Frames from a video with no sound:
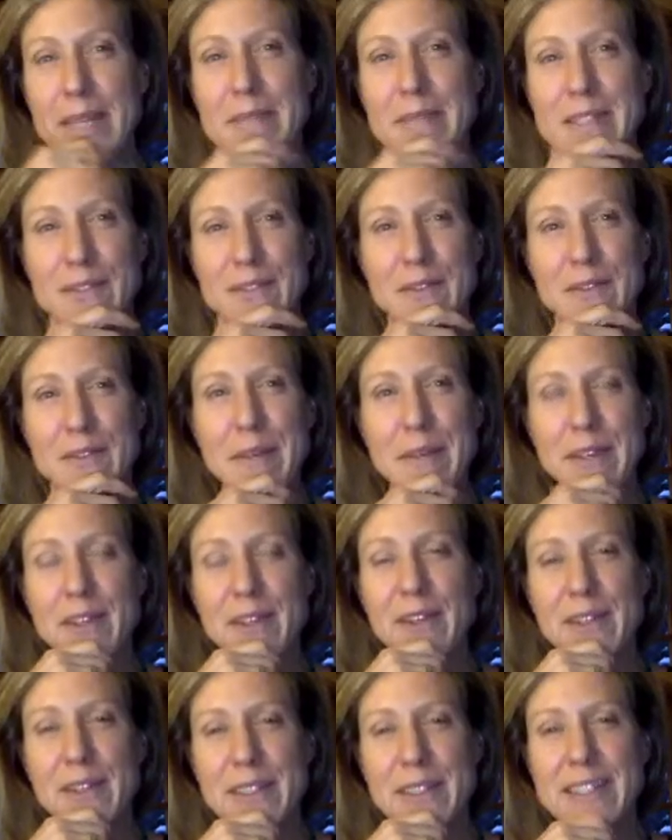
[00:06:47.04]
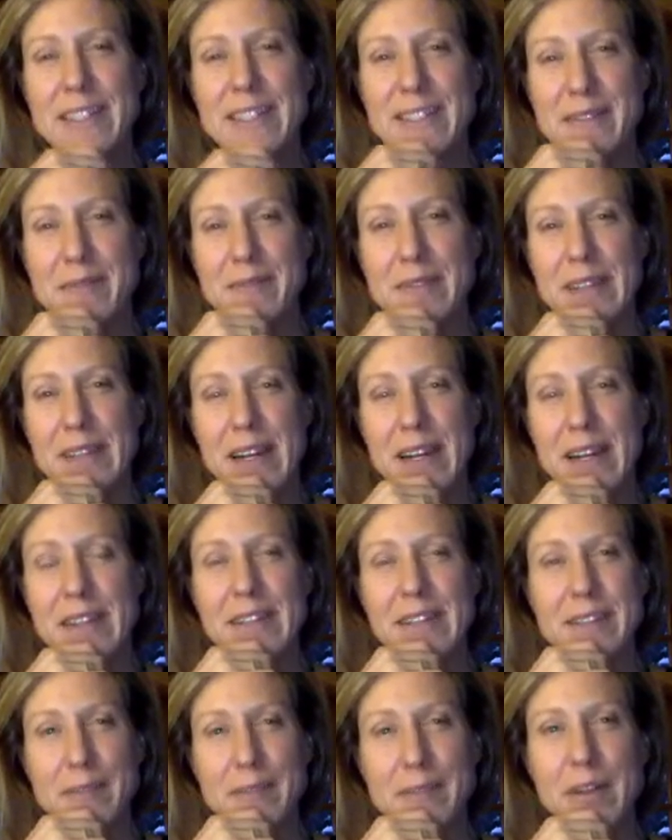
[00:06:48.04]
is familiar. It's a kind
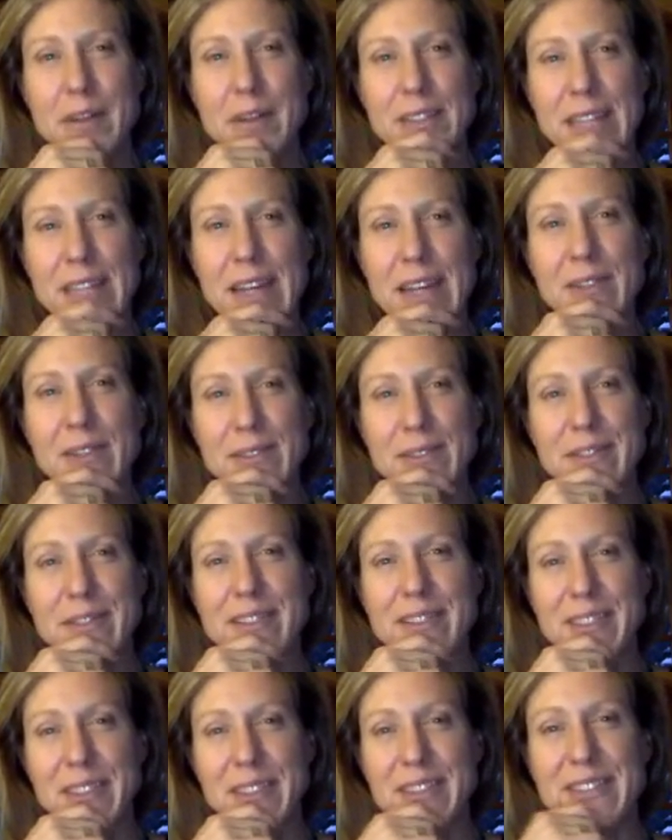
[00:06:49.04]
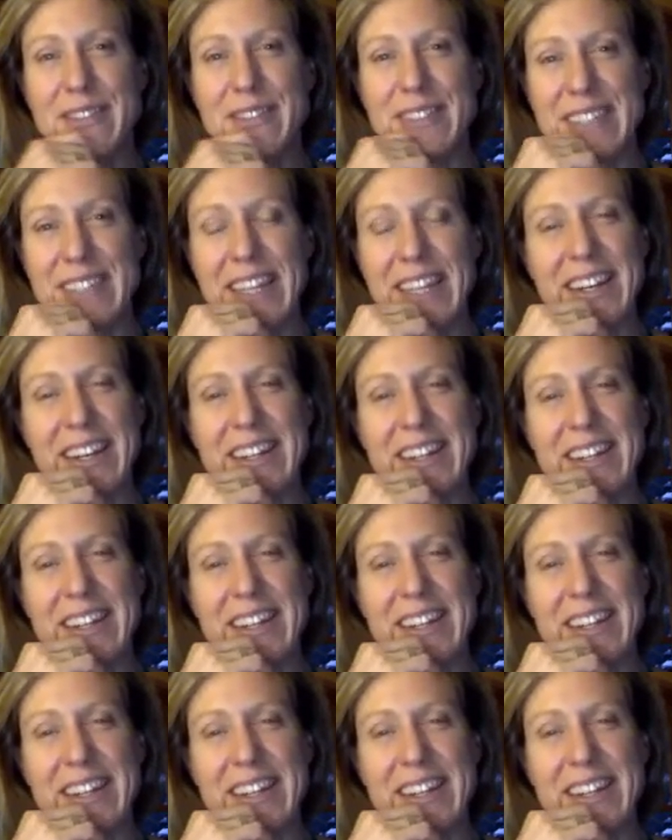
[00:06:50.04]
of small town. So yeah.